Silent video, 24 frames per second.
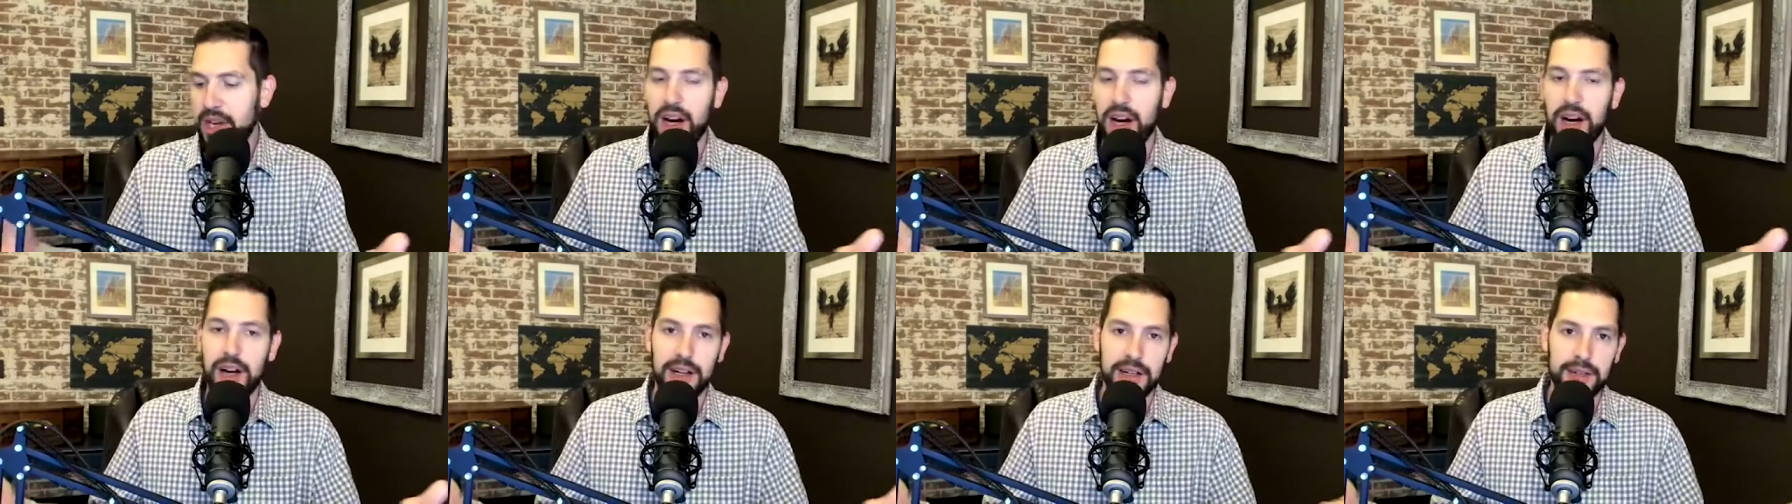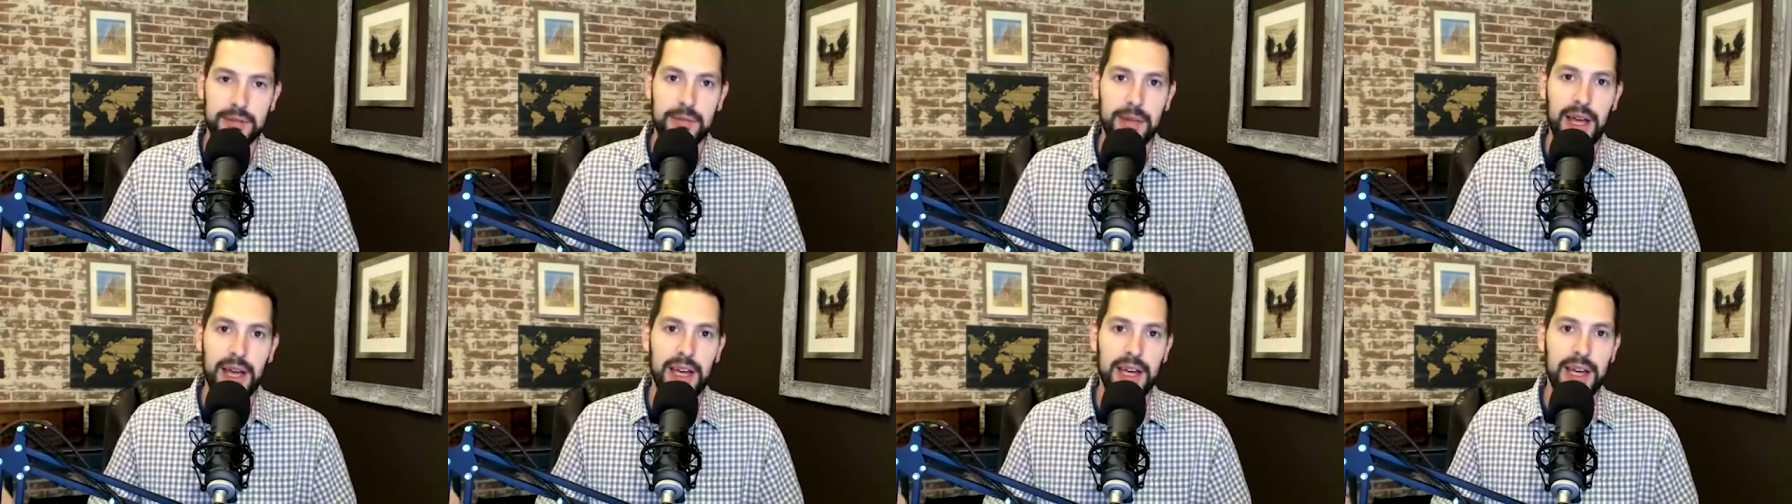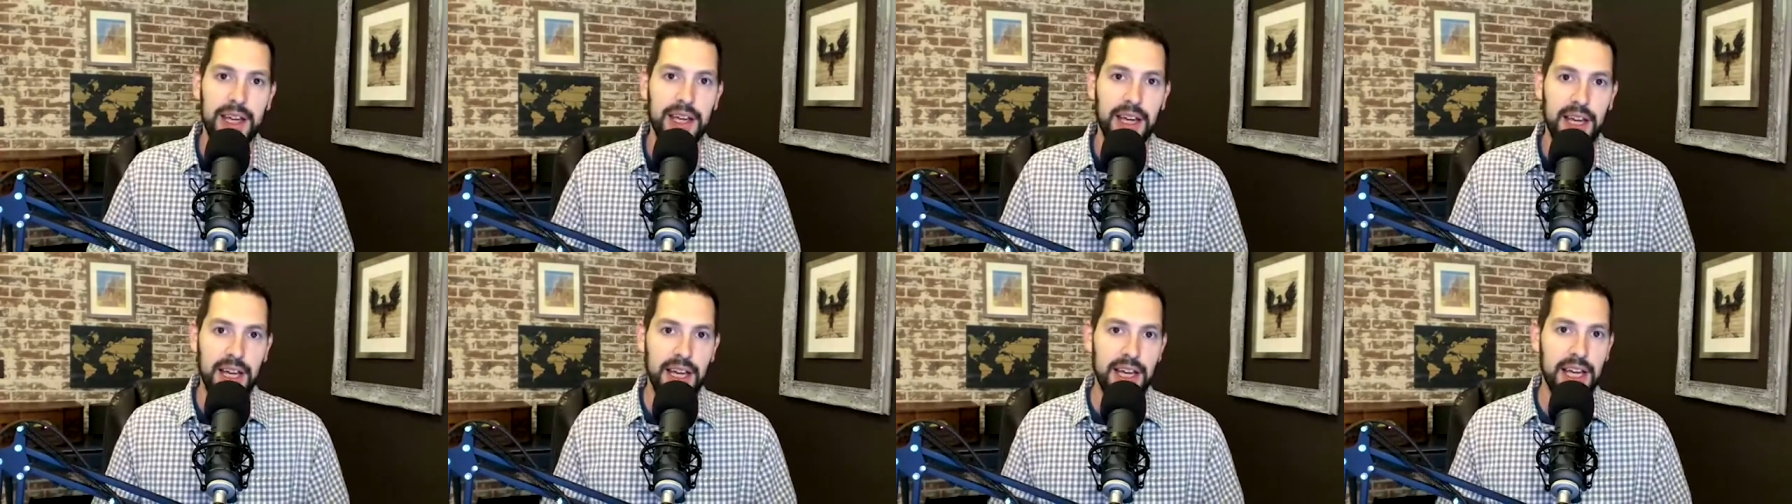are in
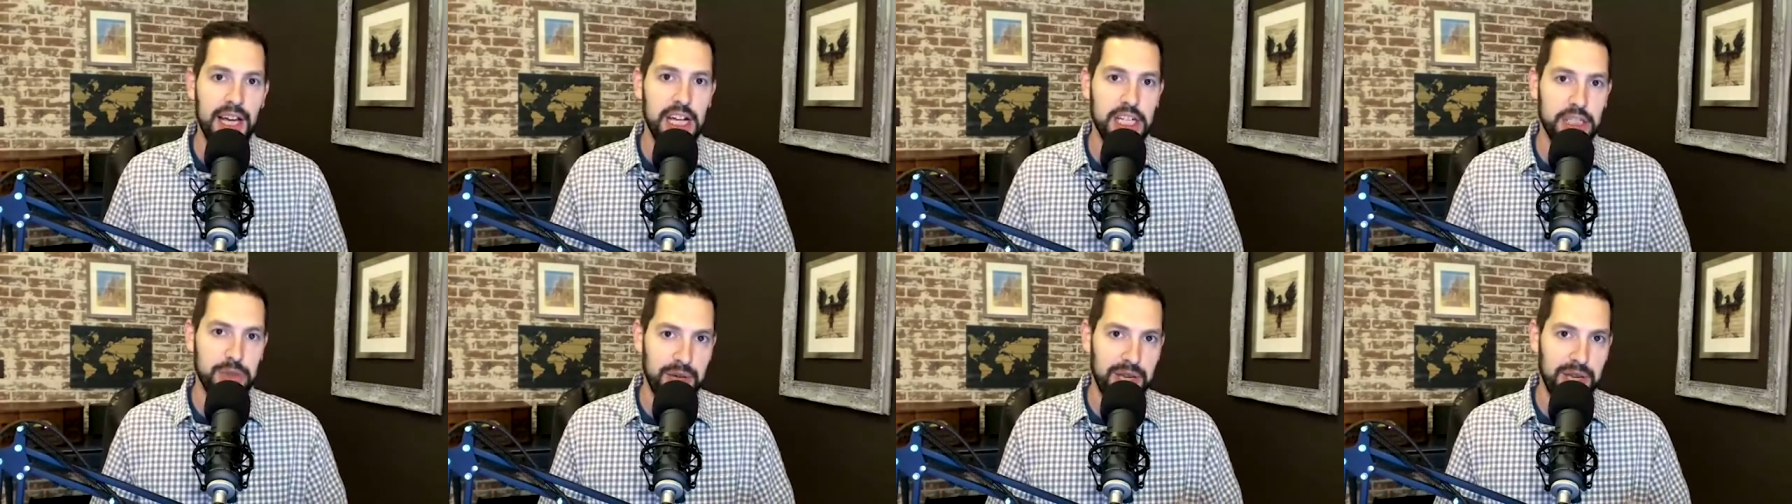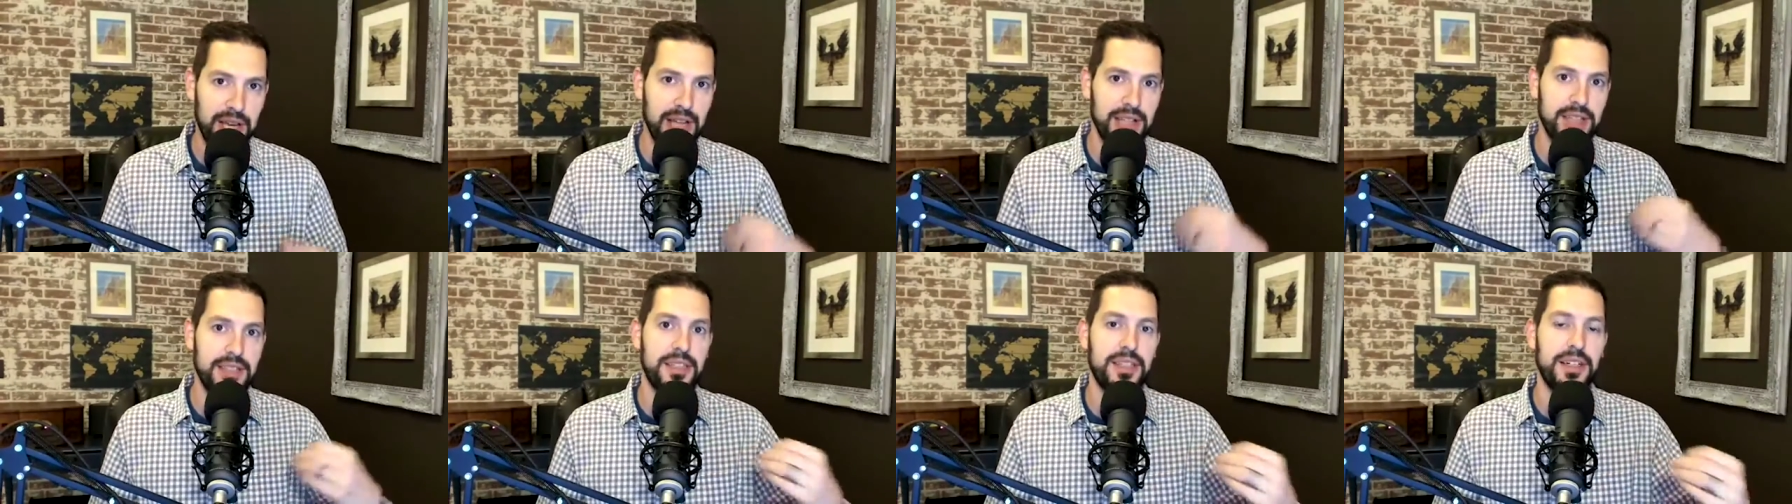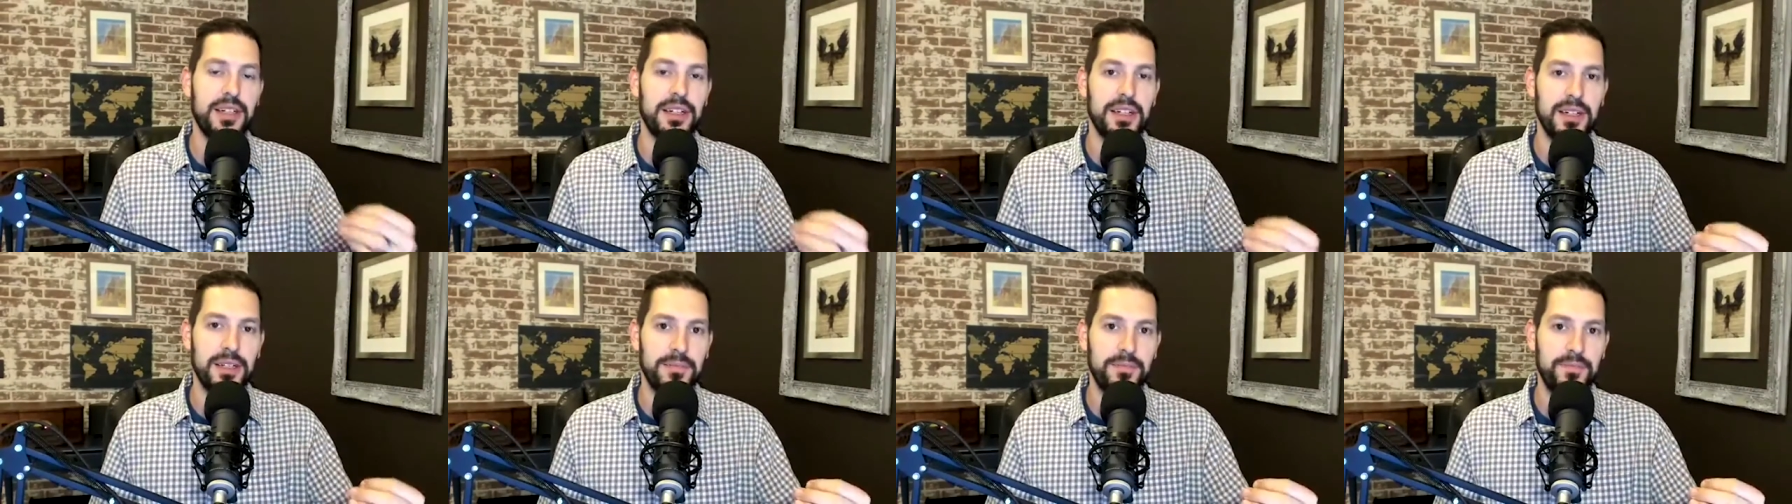May, as we get
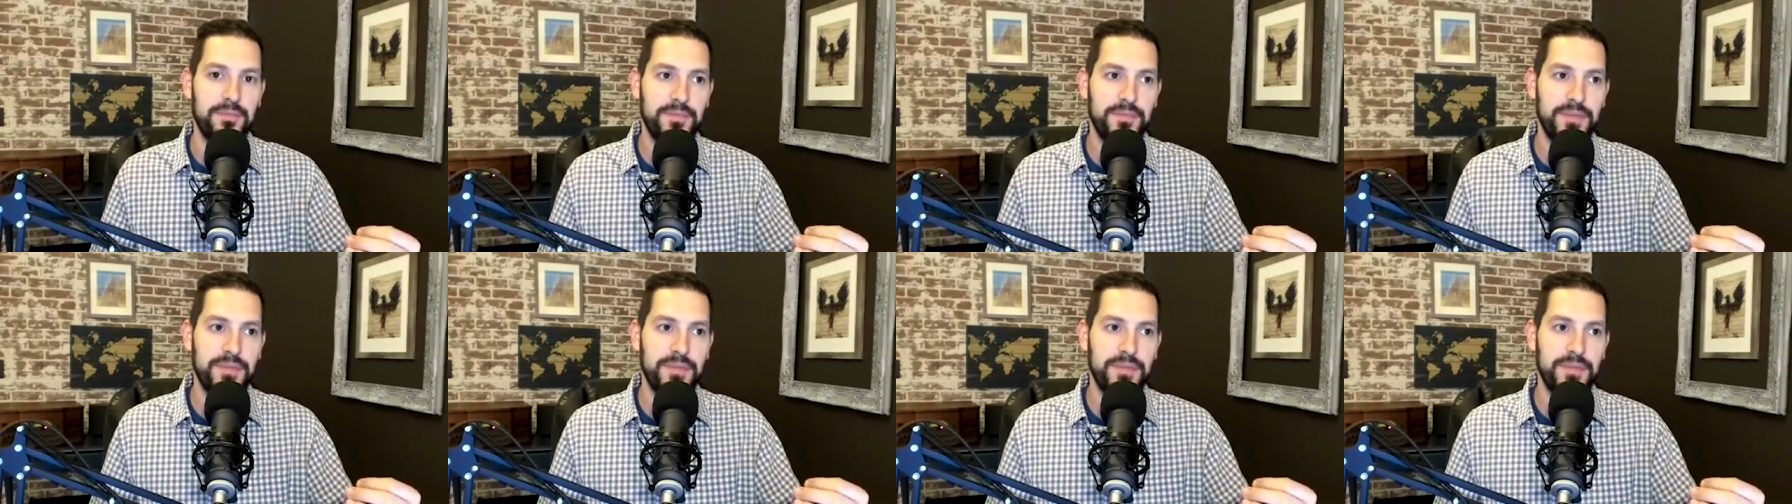to